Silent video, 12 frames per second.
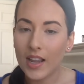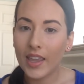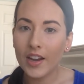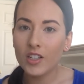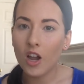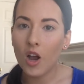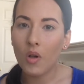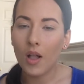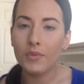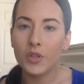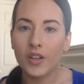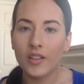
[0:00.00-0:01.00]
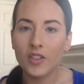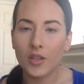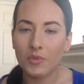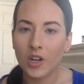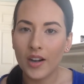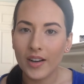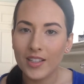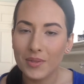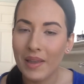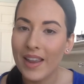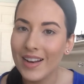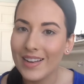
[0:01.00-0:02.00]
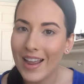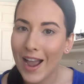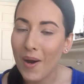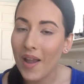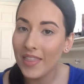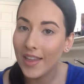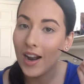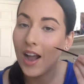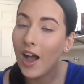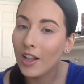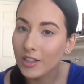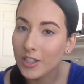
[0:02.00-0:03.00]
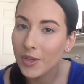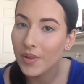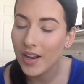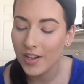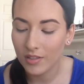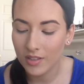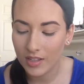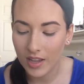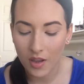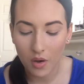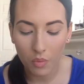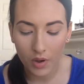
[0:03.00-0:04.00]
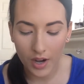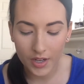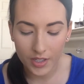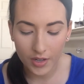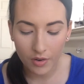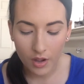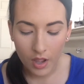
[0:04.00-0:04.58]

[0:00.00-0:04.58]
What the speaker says: I can't talk while I'm doing this. I'm trying to explain it now and then I'll do it and you'll see what I do.